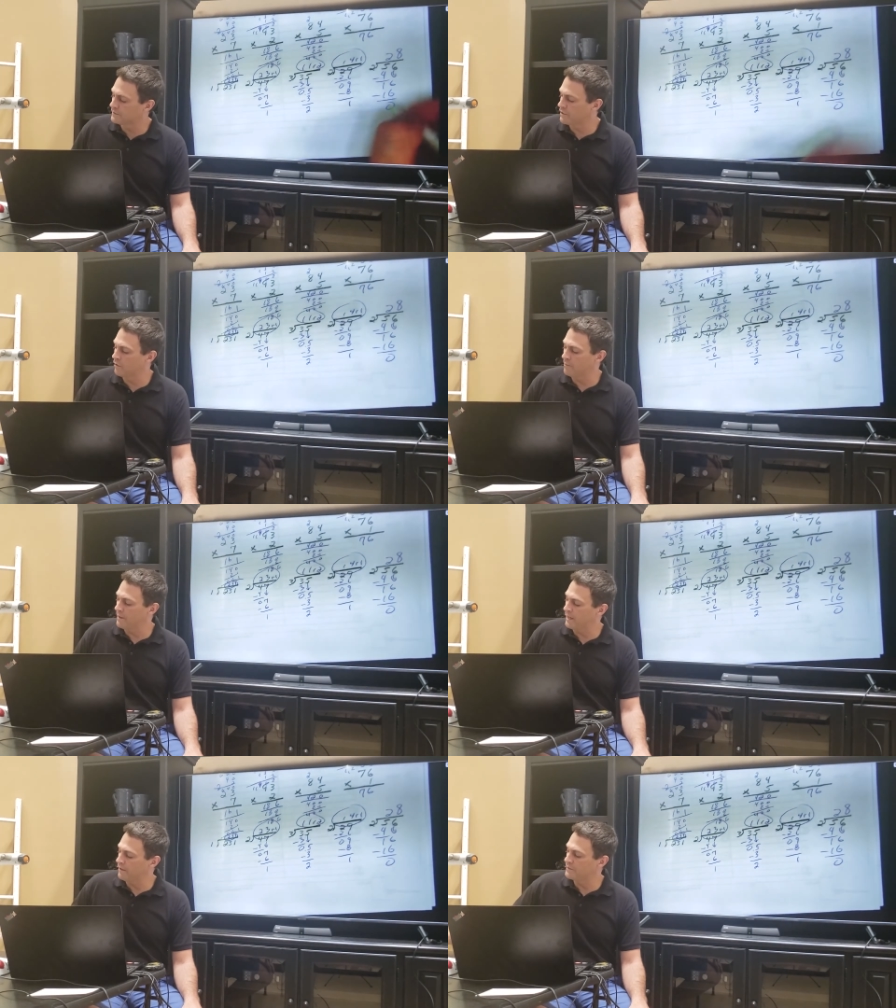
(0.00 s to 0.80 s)
So
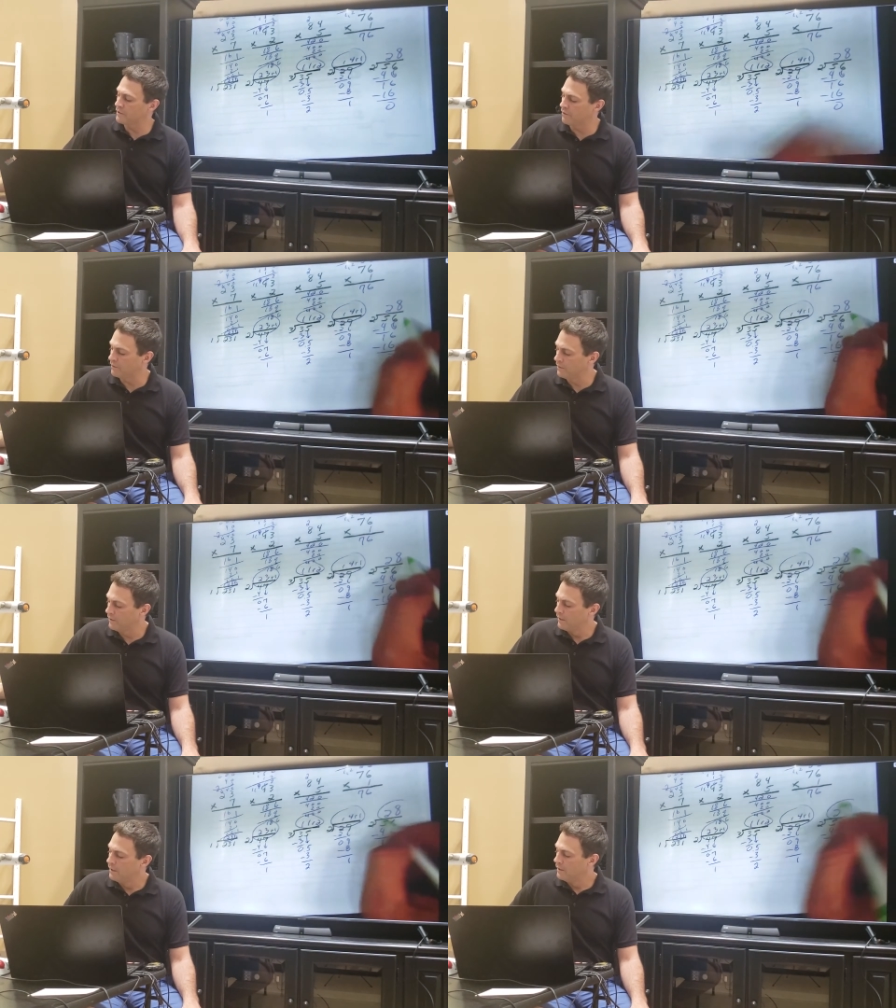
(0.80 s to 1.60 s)
remainder. So
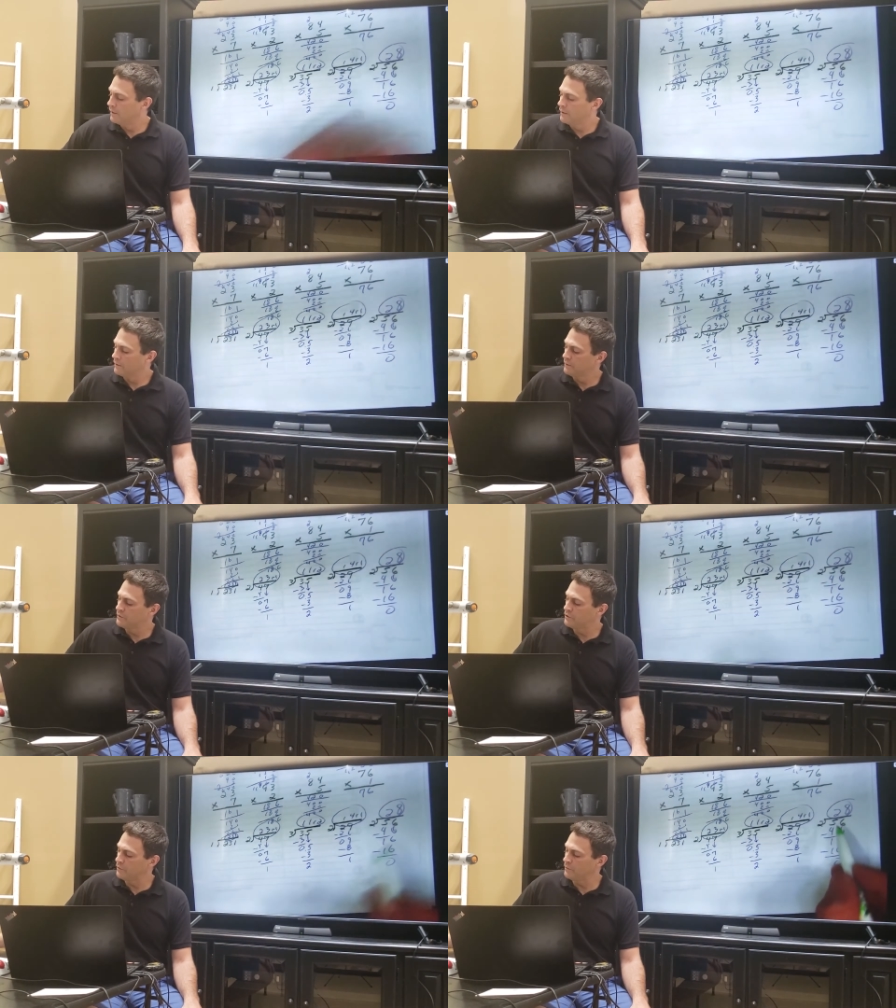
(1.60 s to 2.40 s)

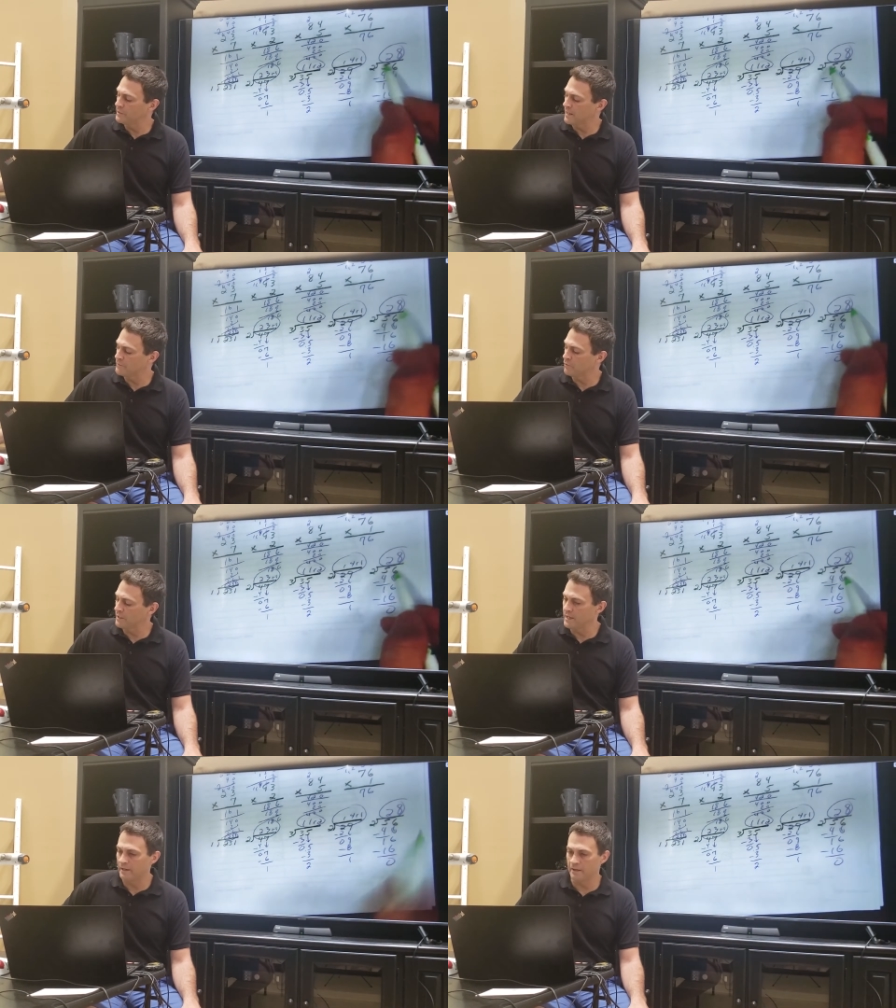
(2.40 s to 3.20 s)
2 times
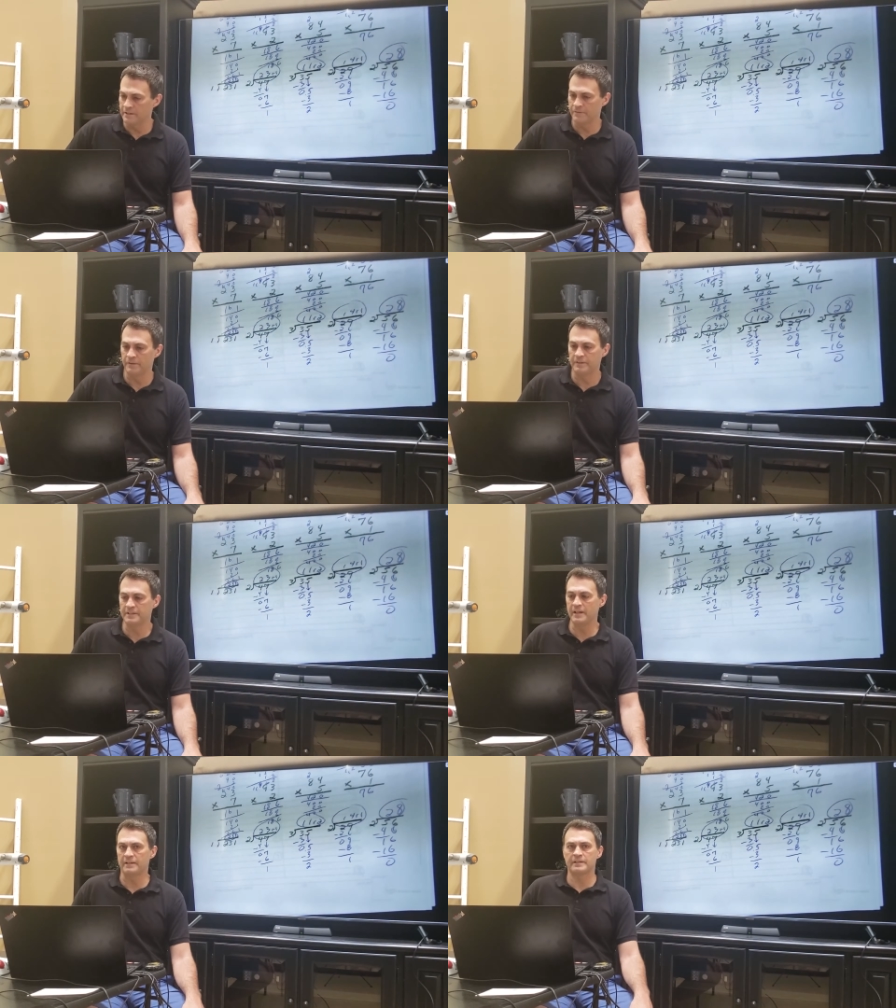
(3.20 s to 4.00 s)
28 is
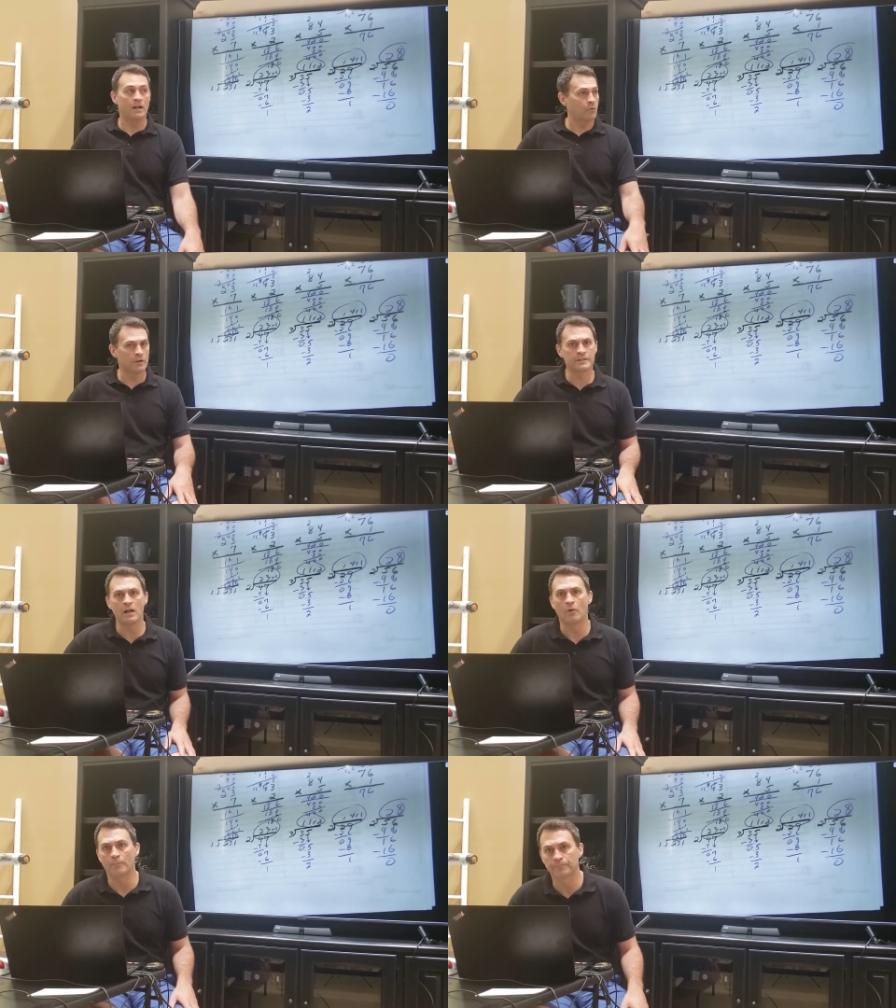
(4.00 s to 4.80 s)
56. That works
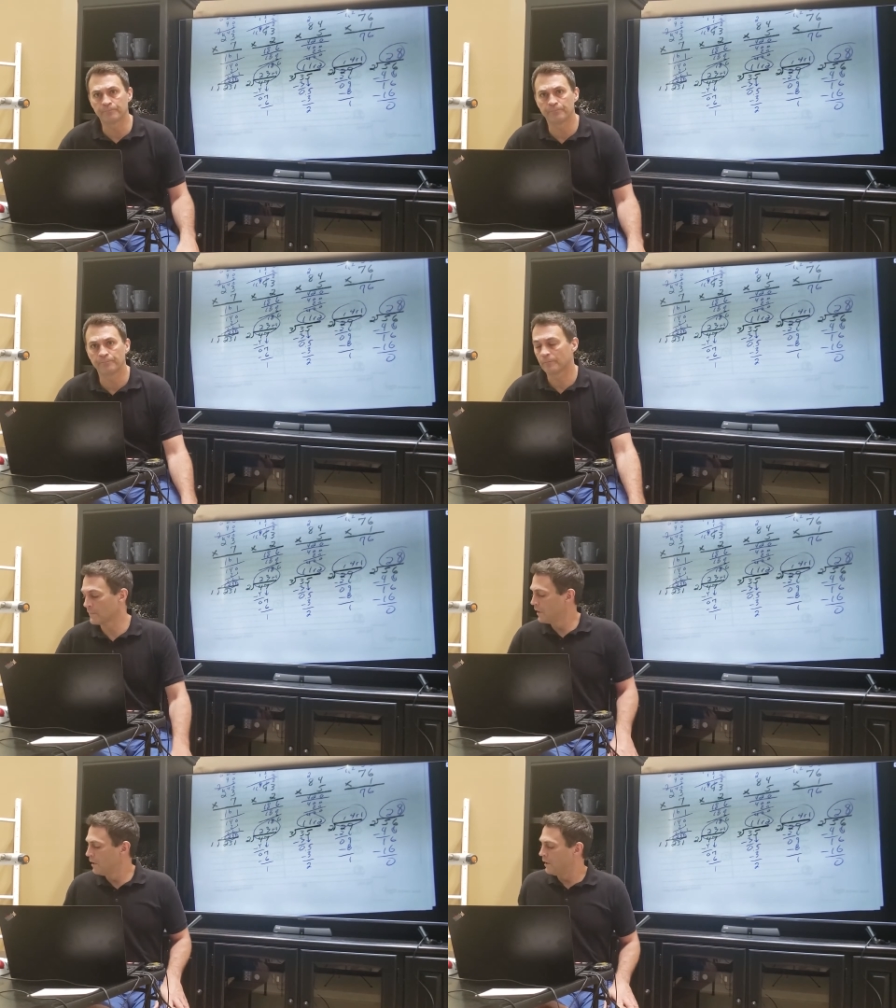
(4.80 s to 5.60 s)
out.
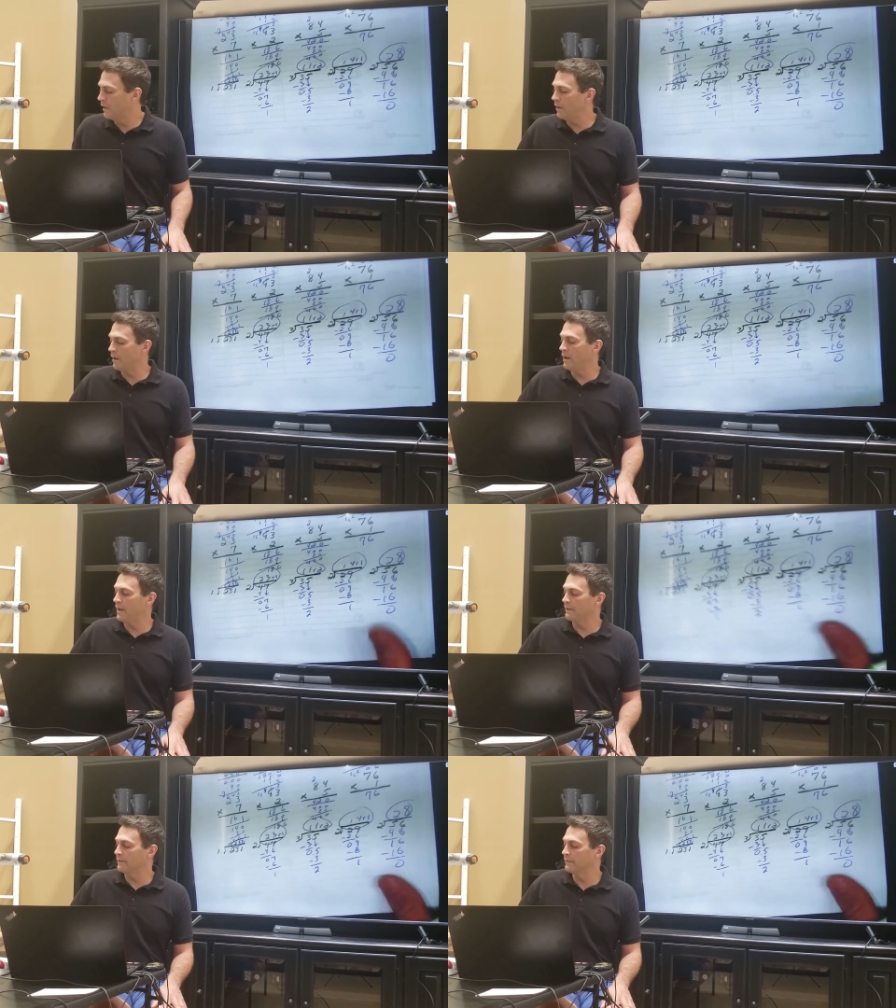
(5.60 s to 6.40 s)
Alright.